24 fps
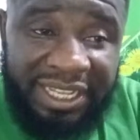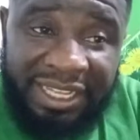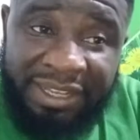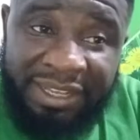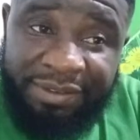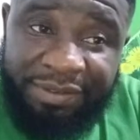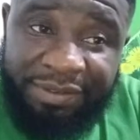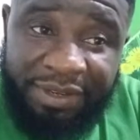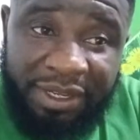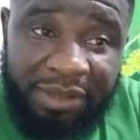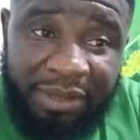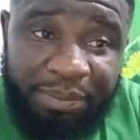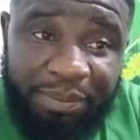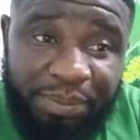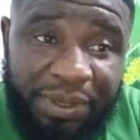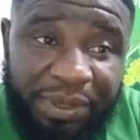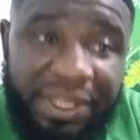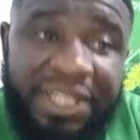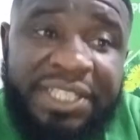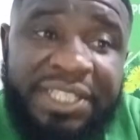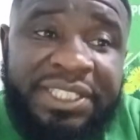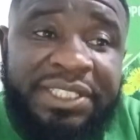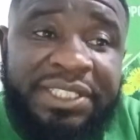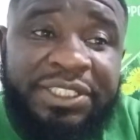evening.
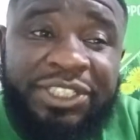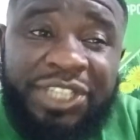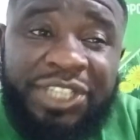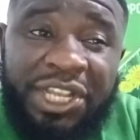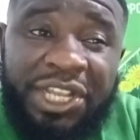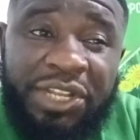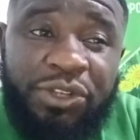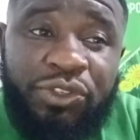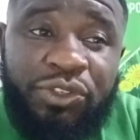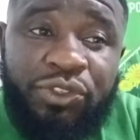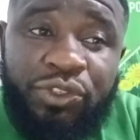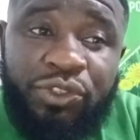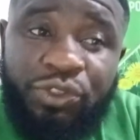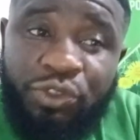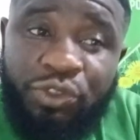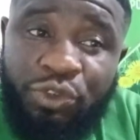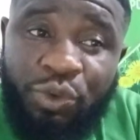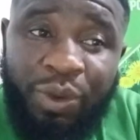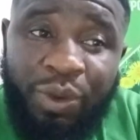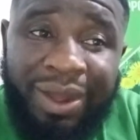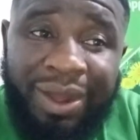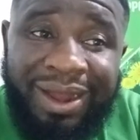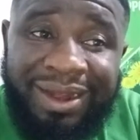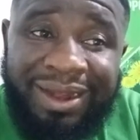Please change
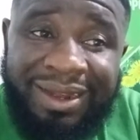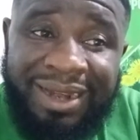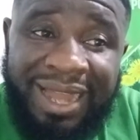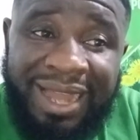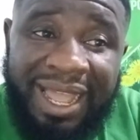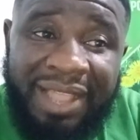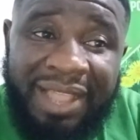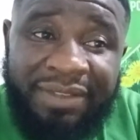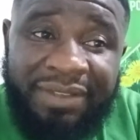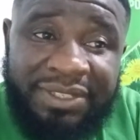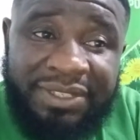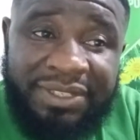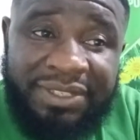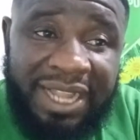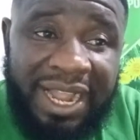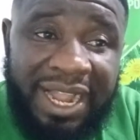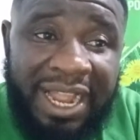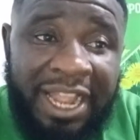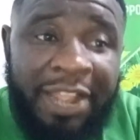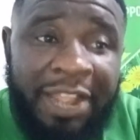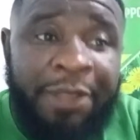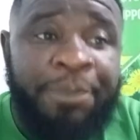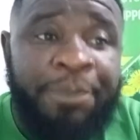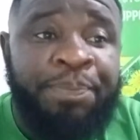your
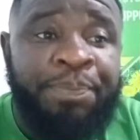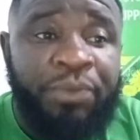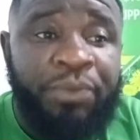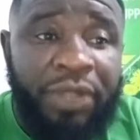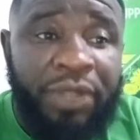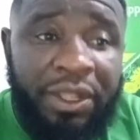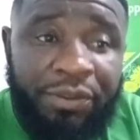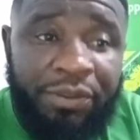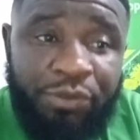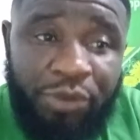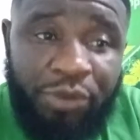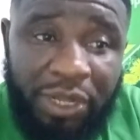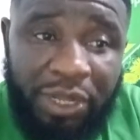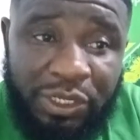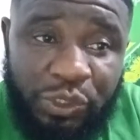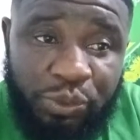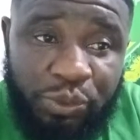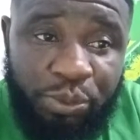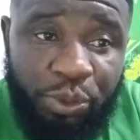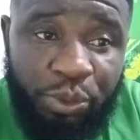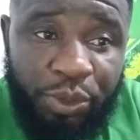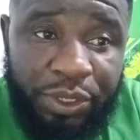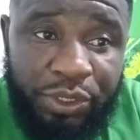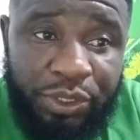lifestyle. If you
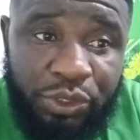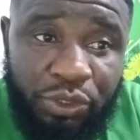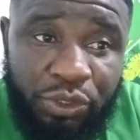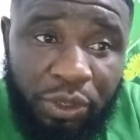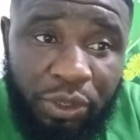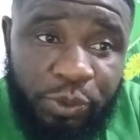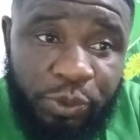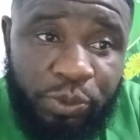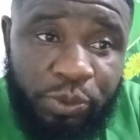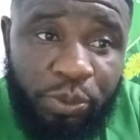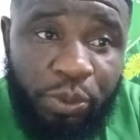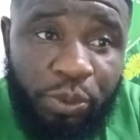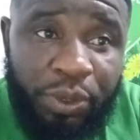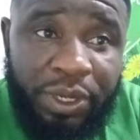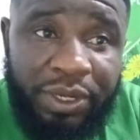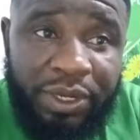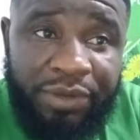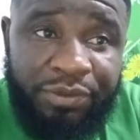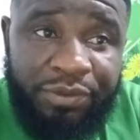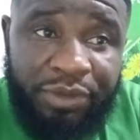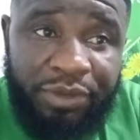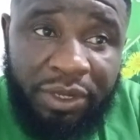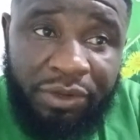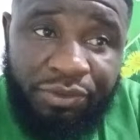are smoking, stop
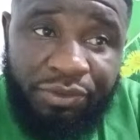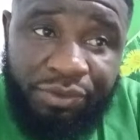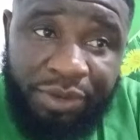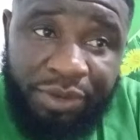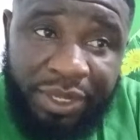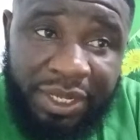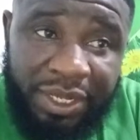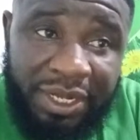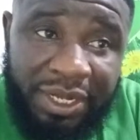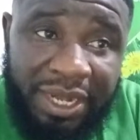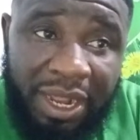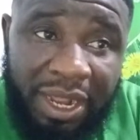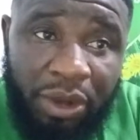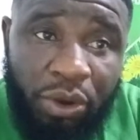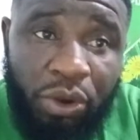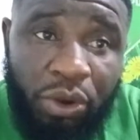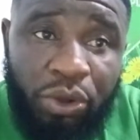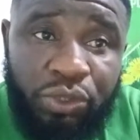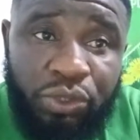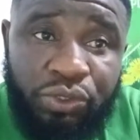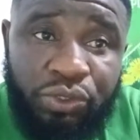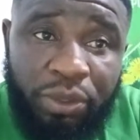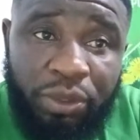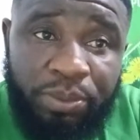smoking. If you are drinking
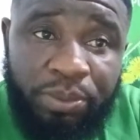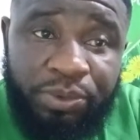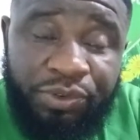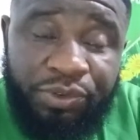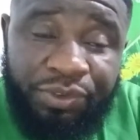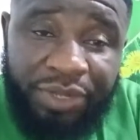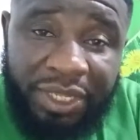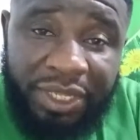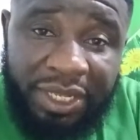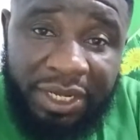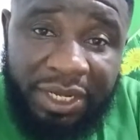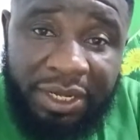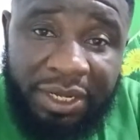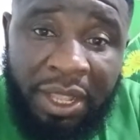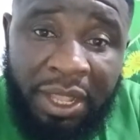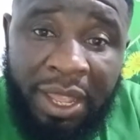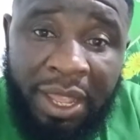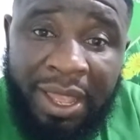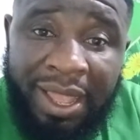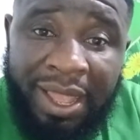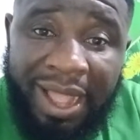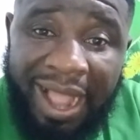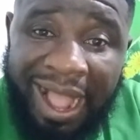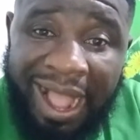alcohol, stop drinking
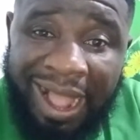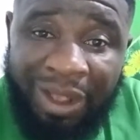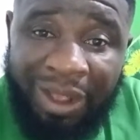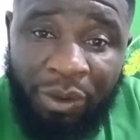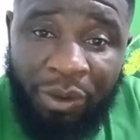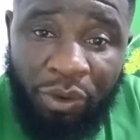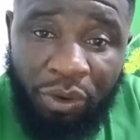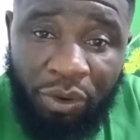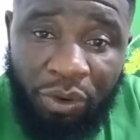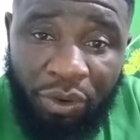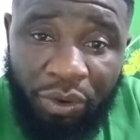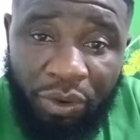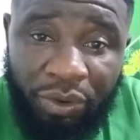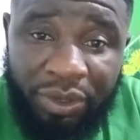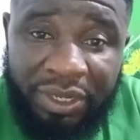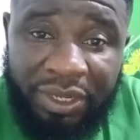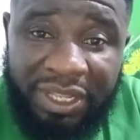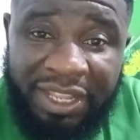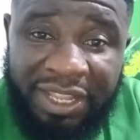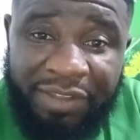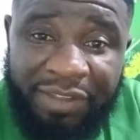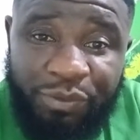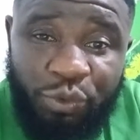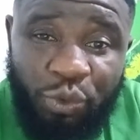alcohol.
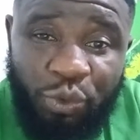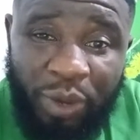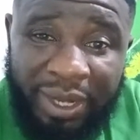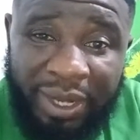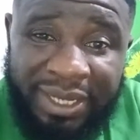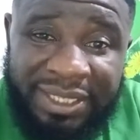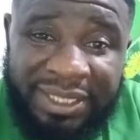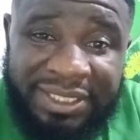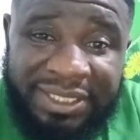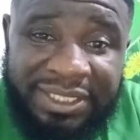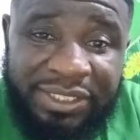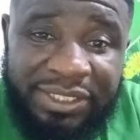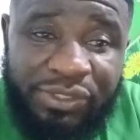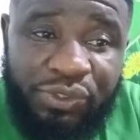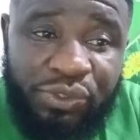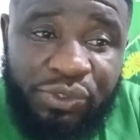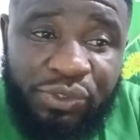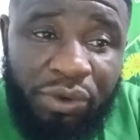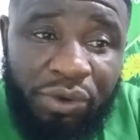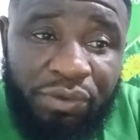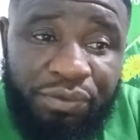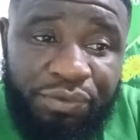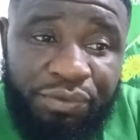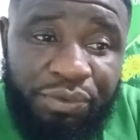If you are eating
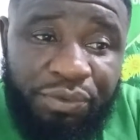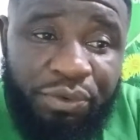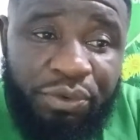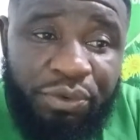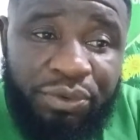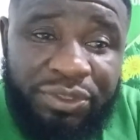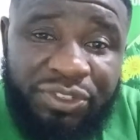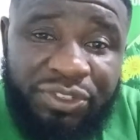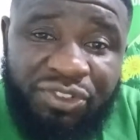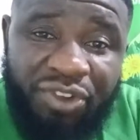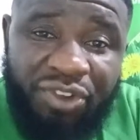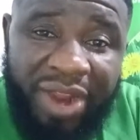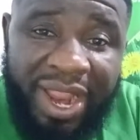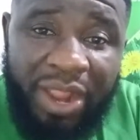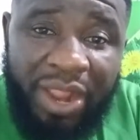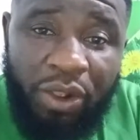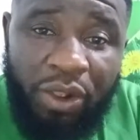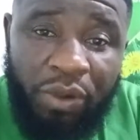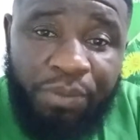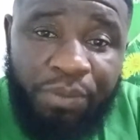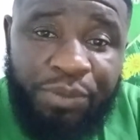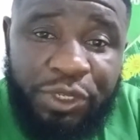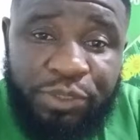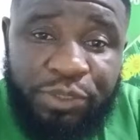junk food, try
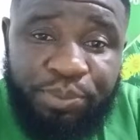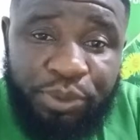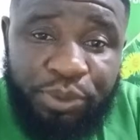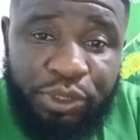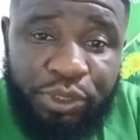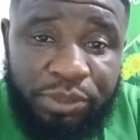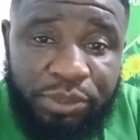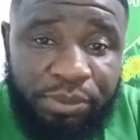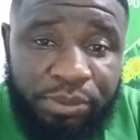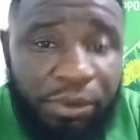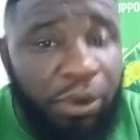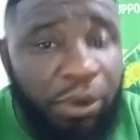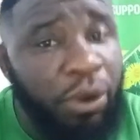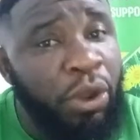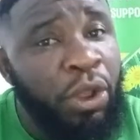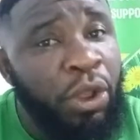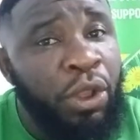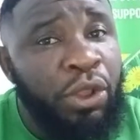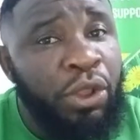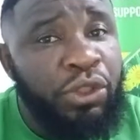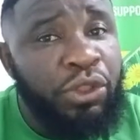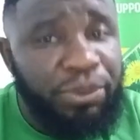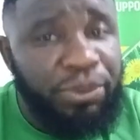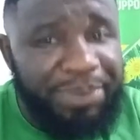all means possible
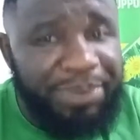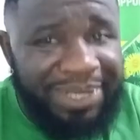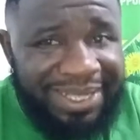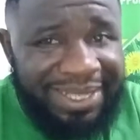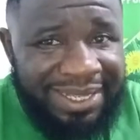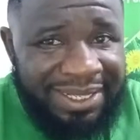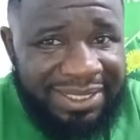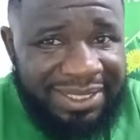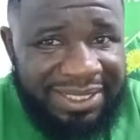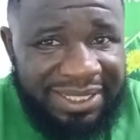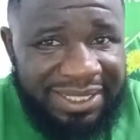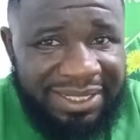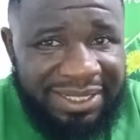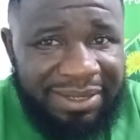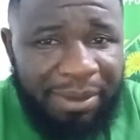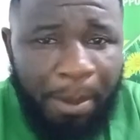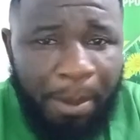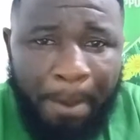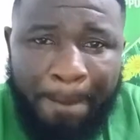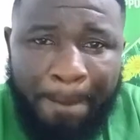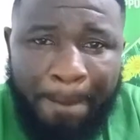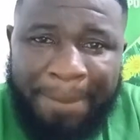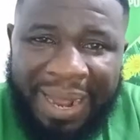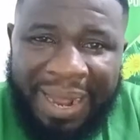to be eating
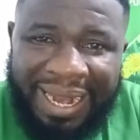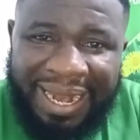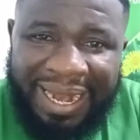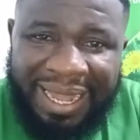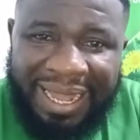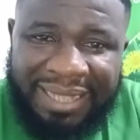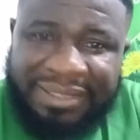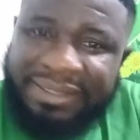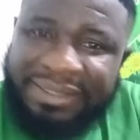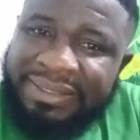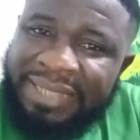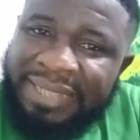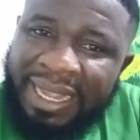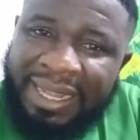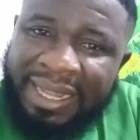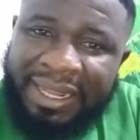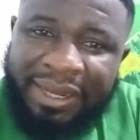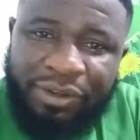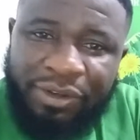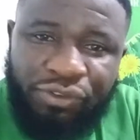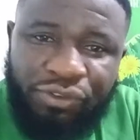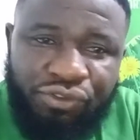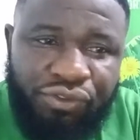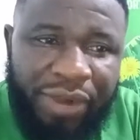balanced
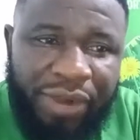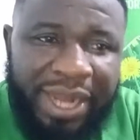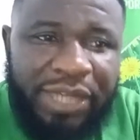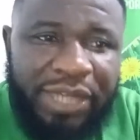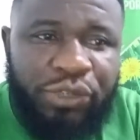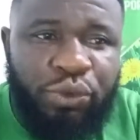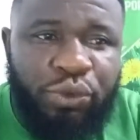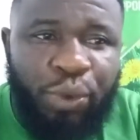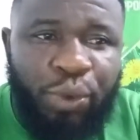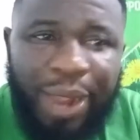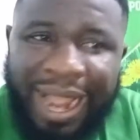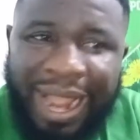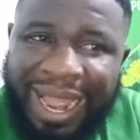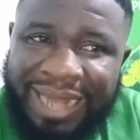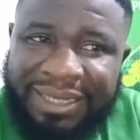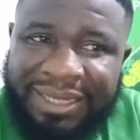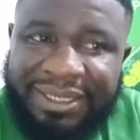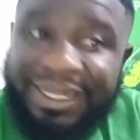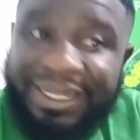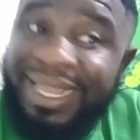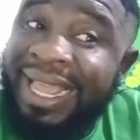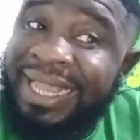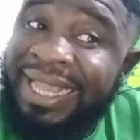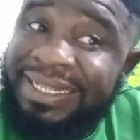diet. Try to add
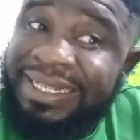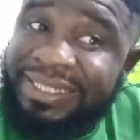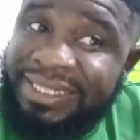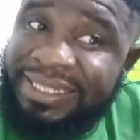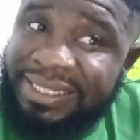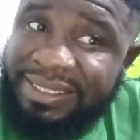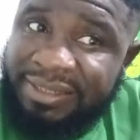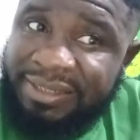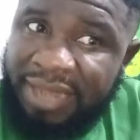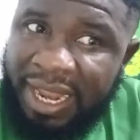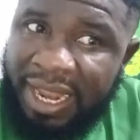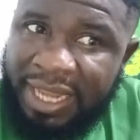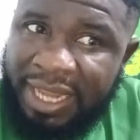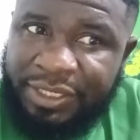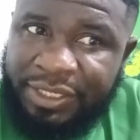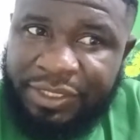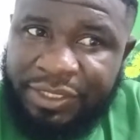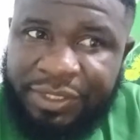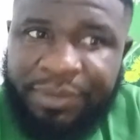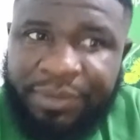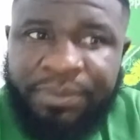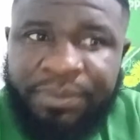exercise